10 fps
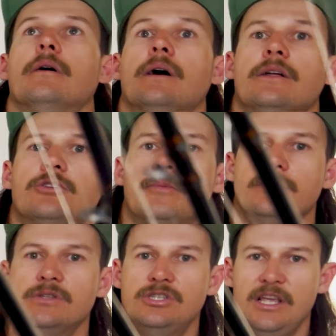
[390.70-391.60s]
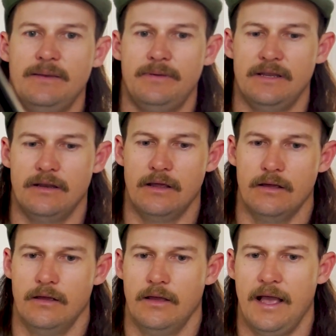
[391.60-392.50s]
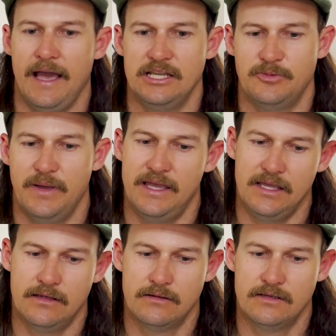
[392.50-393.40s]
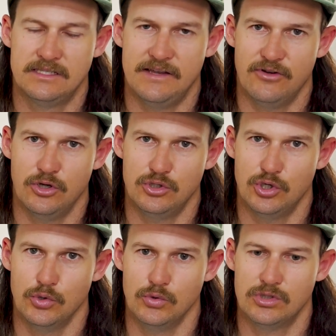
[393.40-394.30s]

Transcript: a Dobbins Champion HP 702.